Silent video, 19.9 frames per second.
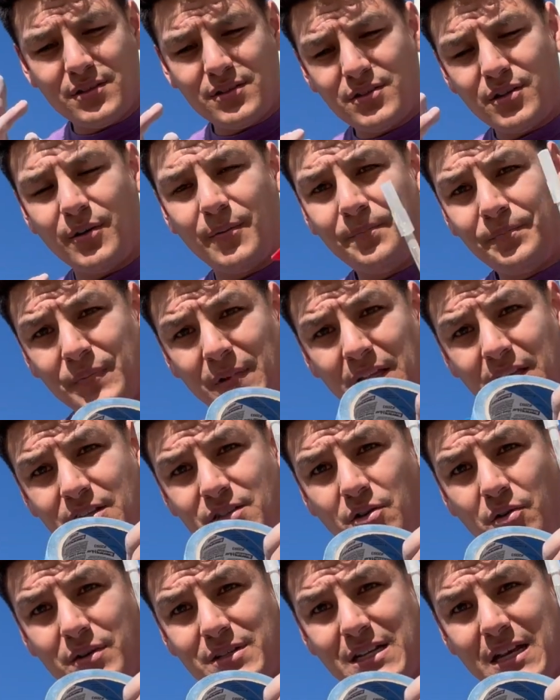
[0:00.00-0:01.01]
So let's
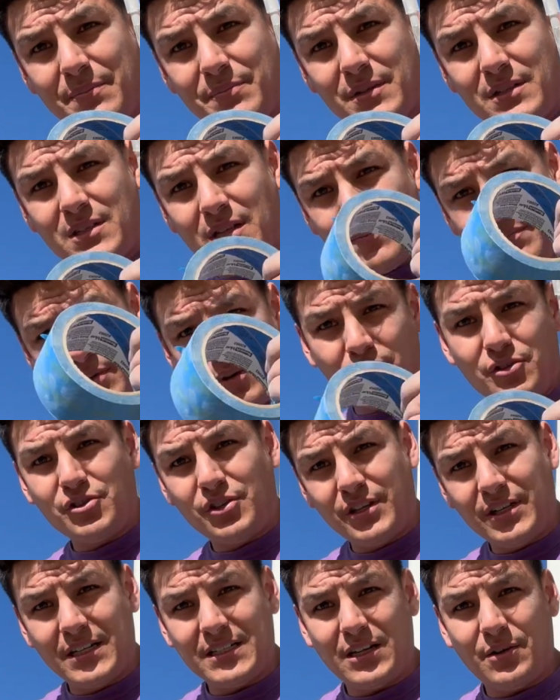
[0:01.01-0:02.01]
go and tape this up, but I'll show
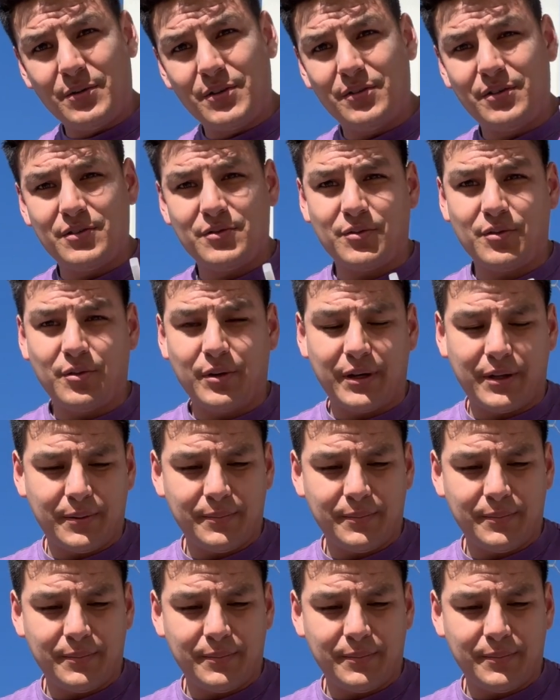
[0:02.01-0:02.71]
you guys how we do this real quick.